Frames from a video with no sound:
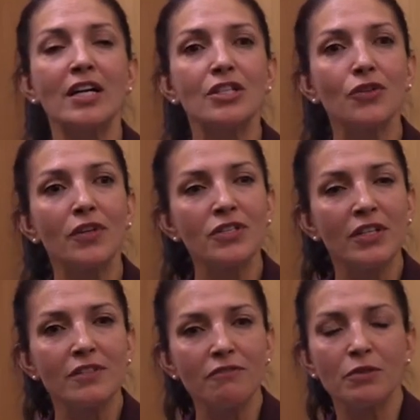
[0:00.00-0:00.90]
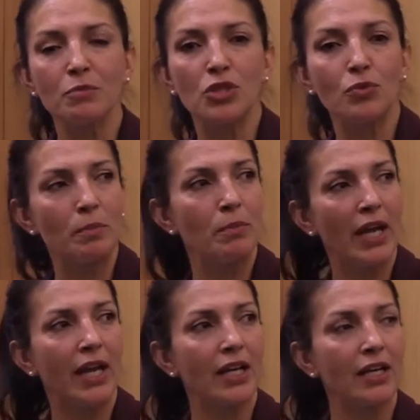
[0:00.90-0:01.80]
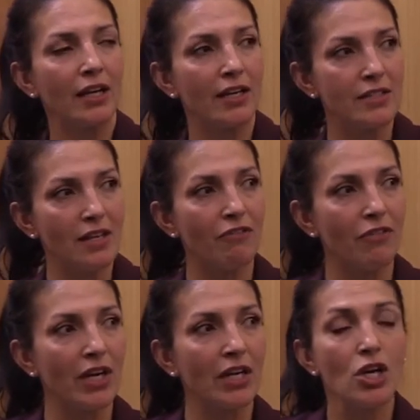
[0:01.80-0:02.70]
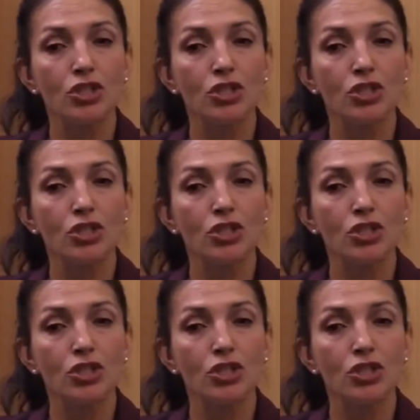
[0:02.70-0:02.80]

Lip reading: So there's a difference between pain and suffering.